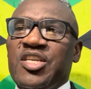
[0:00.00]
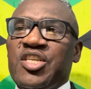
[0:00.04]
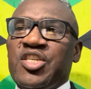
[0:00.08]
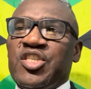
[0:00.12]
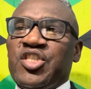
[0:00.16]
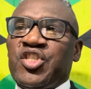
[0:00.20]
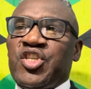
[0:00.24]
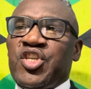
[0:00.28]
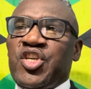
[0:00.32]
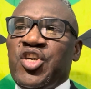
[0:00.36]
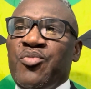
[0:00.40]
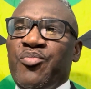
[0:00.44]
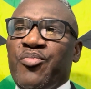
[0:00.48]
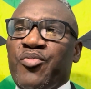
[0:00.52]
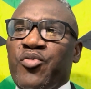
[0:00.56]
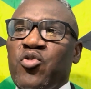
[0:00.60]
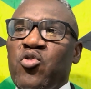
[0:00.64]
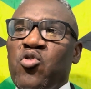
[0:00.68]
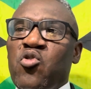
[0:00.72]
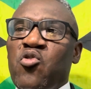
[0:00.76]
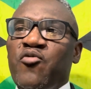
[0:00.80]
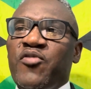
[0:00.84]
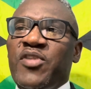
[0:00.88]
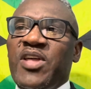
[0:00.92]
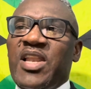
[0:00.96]
to
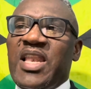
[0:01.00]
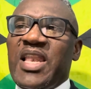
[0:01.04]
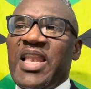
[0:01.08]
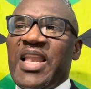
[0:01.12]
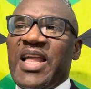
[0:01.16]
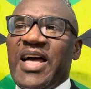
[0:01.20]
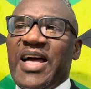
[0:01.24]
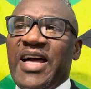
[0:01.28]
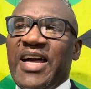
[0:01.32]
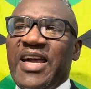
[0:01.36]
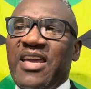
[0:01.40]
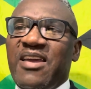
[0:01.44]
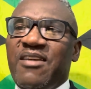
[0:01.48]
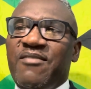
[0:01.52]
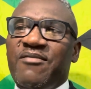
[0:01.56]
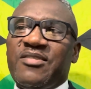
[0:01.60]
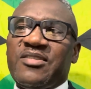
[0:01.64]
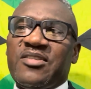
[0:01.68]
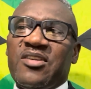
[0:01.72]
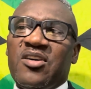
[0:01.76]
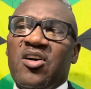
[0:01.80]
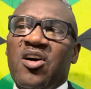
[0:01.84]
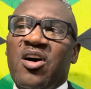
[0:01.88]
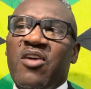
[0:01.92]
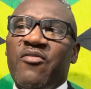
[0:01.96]
improve the lives
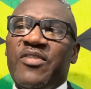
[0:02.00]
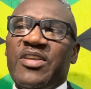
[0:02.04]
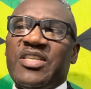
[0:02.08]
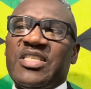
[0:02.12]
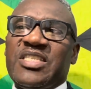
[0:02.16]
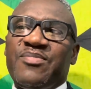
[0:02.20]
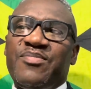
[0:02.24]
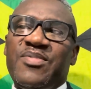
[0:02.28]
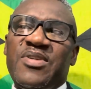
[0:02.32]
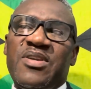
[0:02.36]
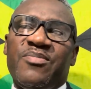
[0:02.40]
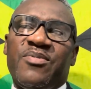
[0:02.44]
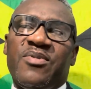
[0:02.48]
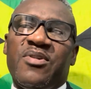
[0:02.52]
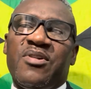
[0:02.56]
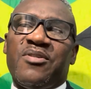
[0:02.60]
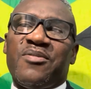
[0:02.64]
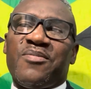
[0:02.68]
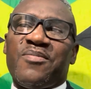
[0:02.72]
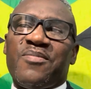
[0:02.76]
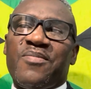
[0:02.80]
of its people.